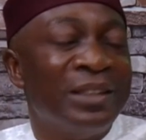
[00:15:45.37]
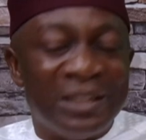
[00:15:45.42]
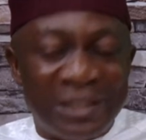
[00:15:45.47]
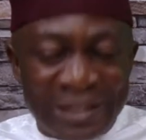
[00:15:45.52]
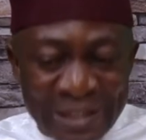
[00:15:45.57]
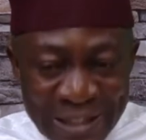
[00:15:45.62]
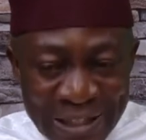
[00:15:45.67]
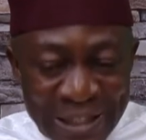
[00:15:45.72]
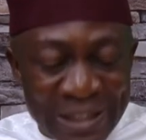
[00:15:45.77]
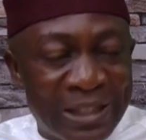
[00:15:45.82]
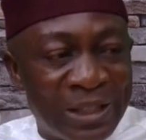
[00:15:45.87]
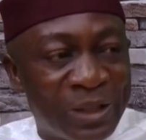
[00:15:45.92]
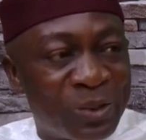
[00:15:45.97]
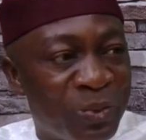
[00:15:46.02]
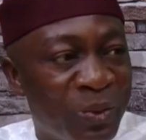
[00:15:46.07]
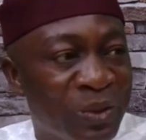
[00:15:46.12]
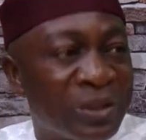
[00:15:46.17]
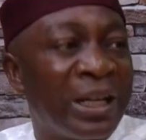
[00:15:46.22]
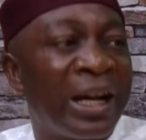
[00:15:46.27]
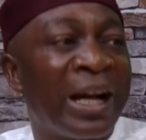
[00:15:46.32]
This is
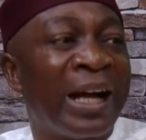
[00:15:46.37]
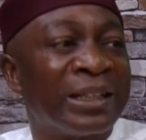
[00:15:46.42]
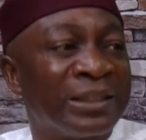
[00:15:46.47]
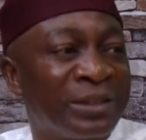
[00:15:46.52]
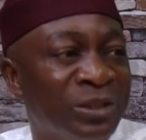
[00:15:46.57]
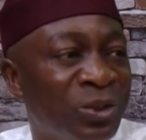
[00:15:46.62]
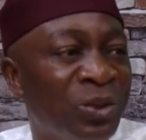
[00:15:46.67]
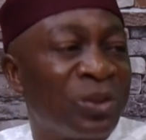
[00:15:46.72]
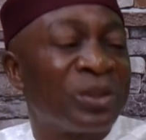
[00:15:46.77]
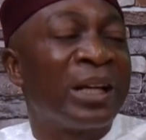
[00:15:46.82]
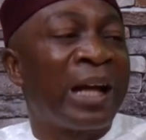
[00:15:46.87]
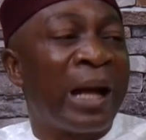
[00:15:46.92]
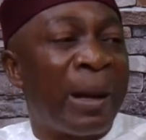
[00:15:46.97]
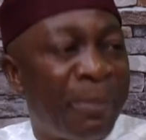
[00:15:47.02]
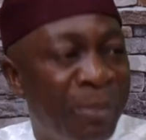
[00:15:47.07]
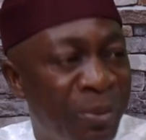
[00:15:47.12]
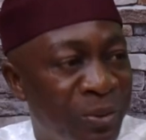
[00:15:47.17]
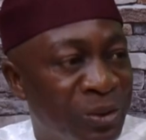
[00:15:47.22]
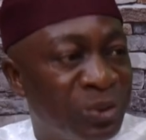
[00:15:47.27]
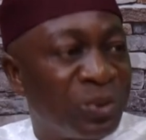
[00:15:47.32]
what has just
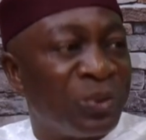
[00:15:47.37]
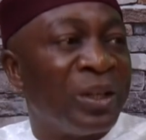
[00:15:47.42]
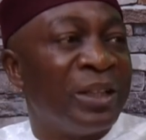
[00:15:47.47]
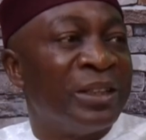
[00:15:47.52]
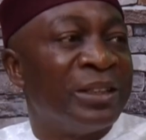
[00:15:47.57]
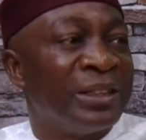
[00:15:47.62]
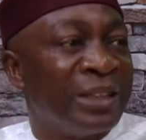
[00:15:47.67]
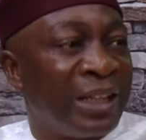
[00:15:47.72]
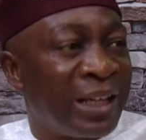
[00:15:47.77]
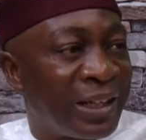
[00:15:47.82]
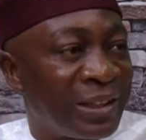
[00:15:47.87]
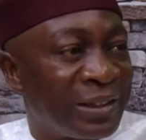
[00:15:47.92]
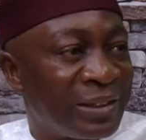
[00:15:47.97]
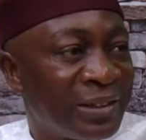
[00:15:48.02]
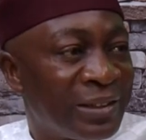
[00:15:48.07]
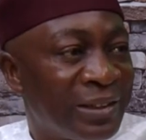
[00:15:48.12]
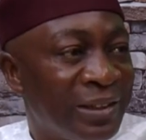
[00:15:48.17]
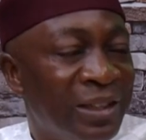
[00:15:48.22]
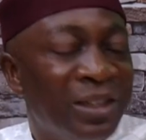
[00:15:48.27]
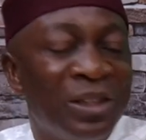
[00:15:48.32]
happened to Nigeria
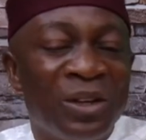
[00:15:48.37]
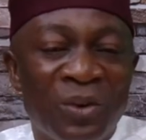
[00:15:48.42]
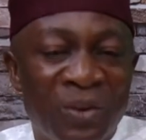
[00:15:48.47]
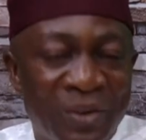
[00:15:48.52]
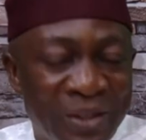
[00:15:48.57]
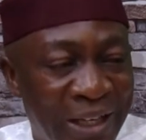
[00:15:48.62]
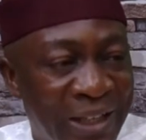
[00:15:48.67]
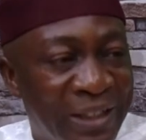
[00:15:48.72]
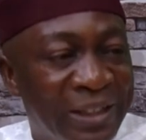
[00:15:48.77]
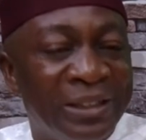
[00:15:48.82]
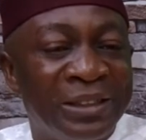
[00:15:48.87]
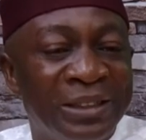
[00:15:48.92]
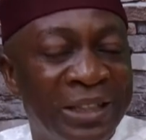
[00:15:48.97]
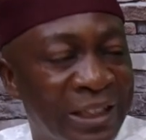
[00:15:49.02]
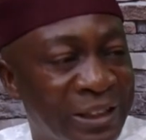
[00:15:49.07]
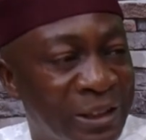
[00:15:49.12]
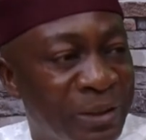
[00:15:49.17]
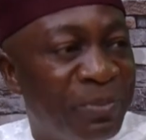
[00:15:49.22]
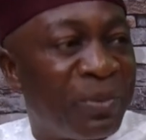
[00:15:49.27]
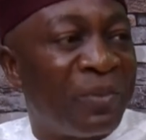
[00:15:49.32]
under the
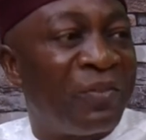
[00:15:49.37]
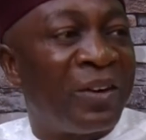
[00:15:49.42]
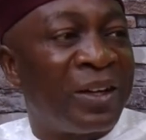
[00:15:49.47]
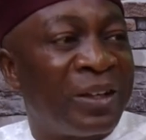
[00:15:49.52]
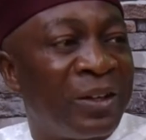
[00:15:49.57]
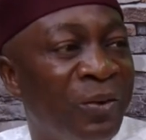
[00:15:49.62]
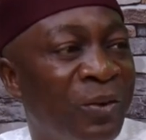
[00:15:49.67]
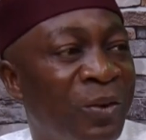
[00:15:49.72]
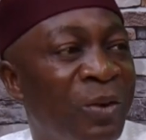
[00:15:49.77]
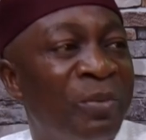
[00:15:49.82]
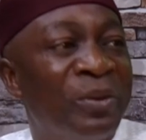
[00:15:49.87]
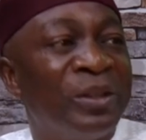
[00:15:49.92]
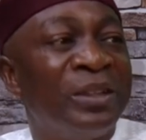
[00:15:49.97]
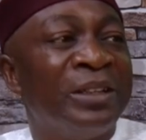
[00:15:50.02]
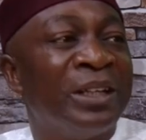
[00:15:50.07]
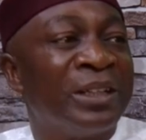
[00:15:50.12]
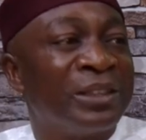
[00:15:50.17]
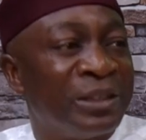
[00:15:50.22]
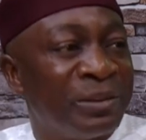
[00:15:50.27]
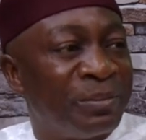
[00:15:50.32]
leadership of an common
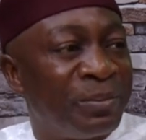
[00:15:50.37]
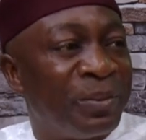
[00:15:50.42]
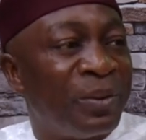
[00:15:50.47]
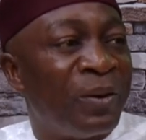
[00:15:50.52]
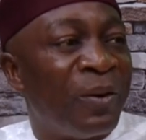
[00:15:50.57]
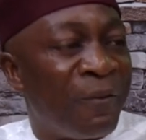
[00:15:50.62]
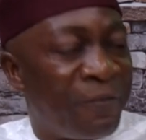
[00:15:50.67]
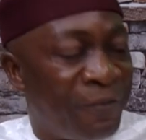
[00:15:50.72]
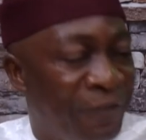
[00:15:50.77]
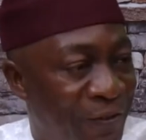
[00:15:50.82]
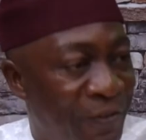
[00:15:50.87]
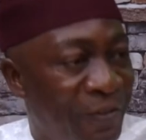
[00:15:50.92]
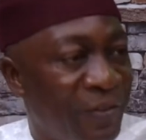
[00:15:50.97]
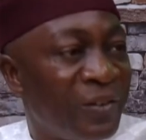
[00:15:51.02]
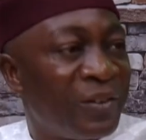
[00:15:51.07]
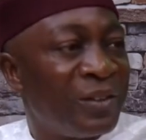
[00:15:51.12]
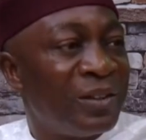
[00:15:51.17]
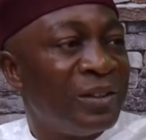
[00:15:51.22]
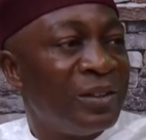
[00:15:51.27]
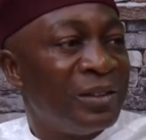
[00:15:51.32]
leadership of
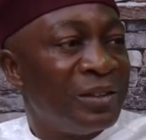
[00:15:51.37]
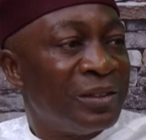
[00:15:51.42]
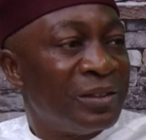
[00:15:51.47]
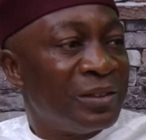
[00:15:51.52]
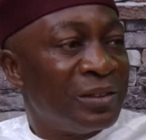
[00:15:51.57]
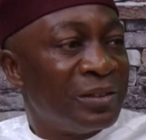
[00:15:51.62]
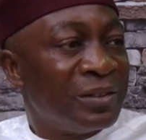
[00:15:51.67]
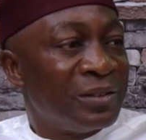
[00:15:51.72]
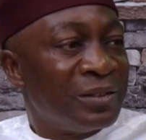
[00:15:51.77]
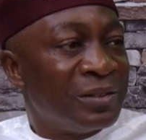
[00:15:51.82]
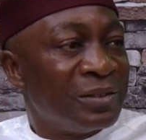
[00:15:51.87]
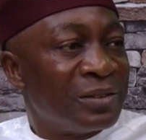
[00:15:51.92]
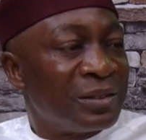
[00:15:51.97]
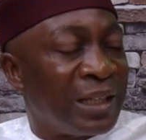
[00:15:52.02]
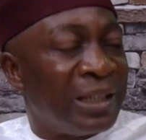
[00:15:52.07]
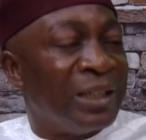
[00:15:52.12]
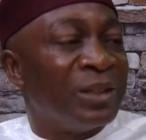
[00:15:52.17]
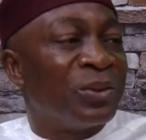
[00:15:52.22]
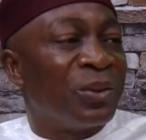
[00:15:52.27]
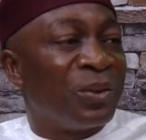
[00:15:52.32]

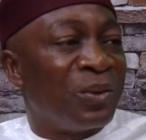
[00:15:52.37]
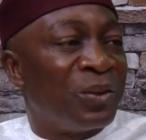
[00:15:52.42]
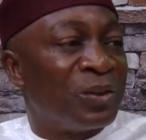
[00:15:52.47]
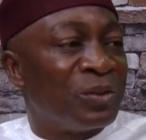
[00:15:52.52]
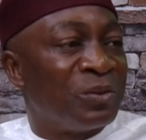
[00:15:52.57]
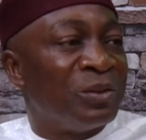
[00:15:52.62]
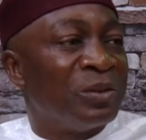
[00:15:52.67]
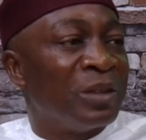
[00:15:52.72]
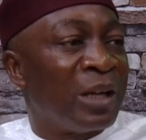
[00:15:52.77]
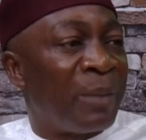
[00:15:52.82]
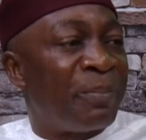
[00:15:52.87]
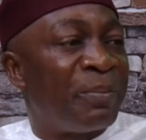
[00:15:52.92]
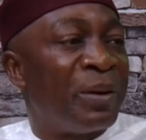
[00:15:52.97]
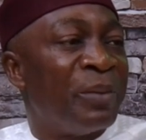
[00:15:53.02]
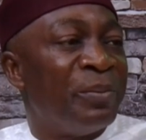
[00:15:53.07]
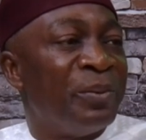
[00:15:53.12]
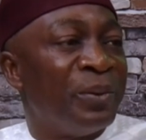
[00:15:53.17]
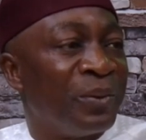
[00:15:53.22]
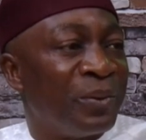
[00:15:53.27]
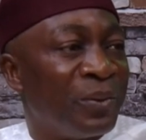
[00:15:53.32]
Senator Godswill
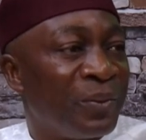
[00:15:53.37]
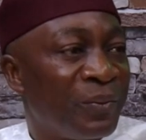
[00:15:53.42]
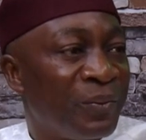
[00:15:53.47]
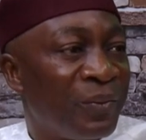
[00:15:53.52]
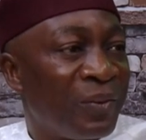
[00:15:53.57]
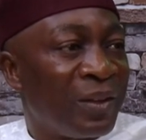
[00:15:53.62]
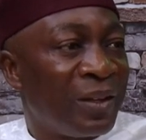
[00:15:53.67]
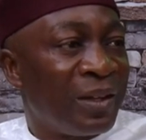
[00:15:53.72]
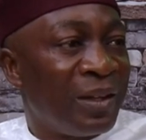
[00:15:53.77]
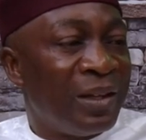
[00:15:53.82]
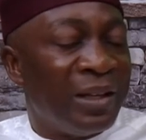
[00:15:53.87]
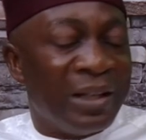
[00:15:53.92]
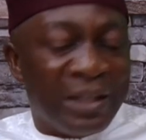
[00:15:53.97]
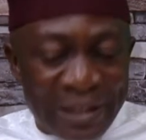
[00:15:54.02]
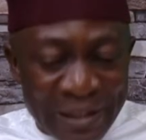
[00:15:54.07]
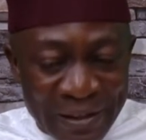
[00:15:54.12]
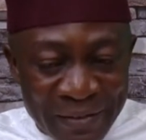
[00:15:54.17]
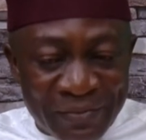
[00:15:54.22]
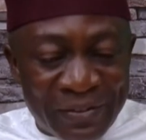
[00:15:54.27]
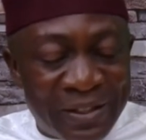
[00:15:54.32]
Akpabio.
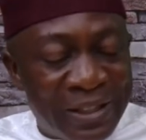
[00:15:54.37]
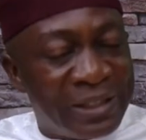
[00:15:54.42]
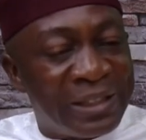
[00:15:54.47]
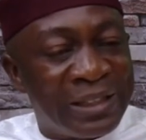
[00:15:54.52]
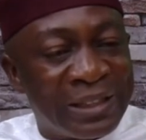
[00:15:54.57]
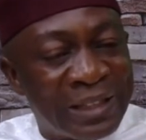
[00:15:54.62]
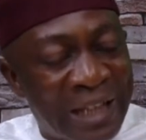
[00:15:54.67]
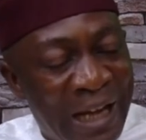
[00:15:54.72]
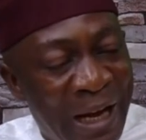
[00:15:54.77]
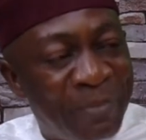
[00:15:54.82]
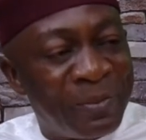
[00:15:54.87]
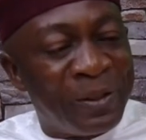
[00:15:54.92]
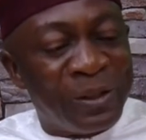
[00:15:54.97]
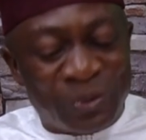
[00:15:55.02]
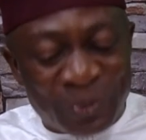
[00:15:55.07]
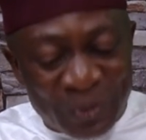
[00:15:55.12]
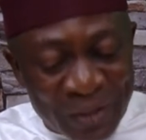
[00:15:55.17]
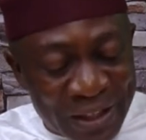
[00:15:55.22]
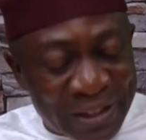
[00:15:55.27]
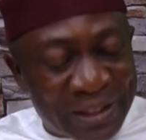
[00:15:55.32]
If this is happening
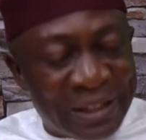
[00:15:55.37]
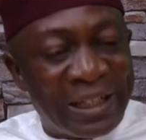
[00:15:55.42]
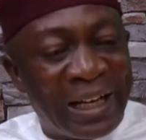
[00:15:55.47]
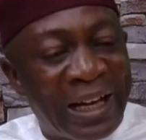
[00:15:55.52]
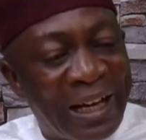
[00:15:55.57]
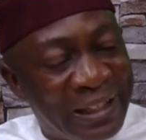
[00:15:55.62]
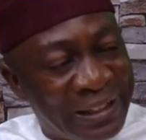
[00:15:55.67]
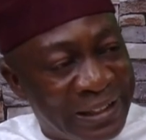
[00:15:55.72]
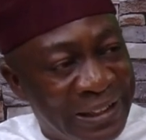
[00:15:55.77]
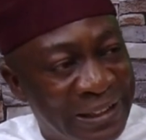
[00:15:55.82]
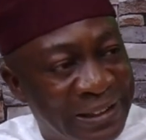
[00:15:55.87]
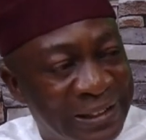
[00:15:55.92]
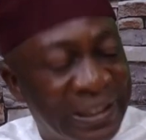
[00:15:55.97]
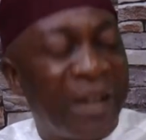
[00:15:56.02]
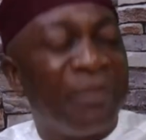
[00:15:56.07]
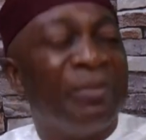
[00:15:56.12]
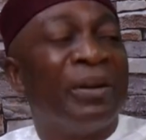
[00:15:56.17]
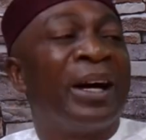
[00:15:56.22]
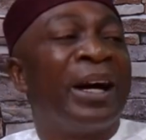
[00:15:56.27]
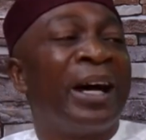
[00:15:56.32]
to Nigeria this
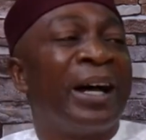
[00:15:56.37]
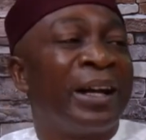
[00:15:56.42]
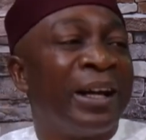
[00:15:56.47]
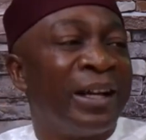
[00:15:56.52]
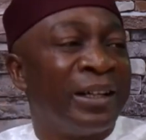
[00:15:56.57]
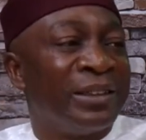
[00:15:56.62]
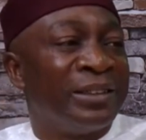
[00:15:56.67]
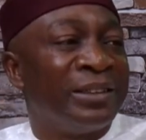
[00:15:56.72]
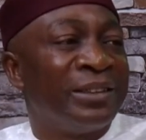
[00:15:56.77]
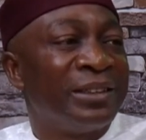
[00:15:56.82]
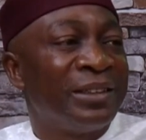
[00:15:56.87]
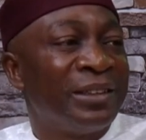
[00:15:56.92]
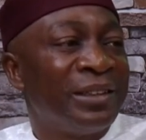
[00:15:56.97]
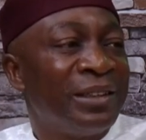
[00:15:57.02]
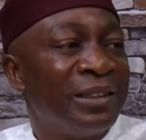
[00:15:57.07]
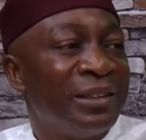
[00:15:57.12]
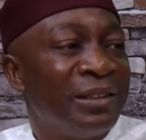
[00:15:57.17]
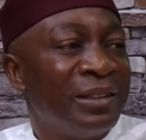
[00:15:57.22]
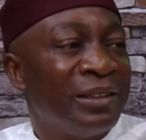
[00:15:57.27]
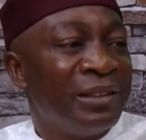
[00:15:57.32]
time around,
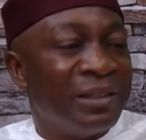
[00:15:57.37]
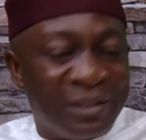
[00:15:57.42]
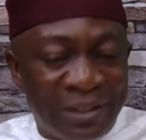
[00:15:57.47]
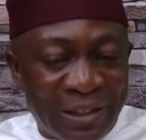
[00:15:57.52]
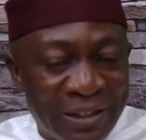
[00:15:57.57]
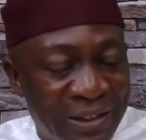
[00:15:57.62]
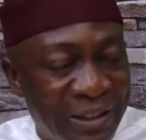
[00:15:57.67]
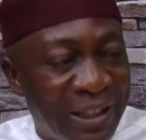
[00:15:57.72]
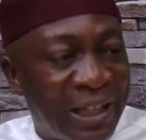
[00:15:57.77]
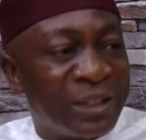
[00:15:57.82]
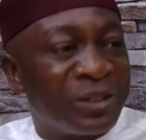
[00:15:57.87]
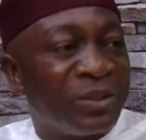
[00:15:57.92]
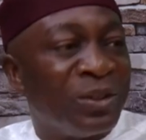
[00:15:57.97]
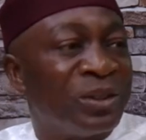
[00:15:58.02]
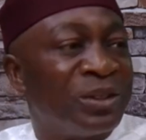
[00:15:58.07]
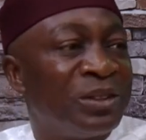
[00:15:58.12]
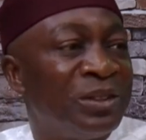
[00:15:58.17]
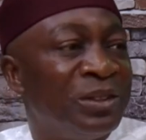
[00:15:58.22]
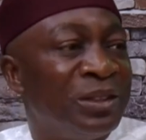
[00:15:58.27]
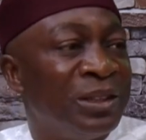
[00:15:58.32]
Nigeria is
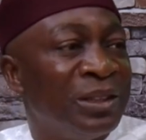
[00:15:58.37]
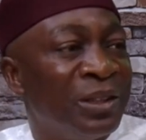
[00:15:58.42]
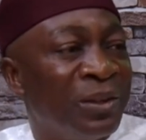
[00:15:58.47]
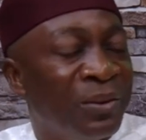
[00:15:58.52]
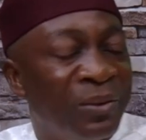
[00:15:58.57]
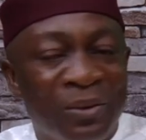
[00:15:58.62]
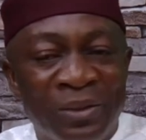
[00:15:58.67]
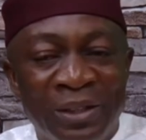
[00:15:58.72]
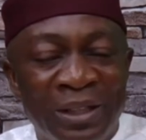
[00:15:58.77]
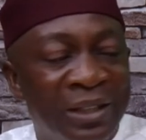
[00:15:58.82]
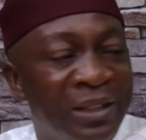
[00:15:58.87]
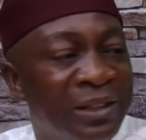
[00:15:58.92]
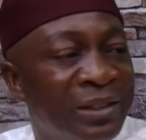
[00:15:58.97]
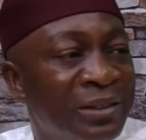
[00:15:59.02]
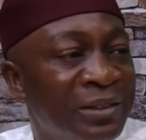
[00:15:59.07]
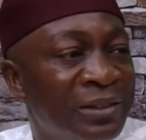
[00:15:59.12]
not the only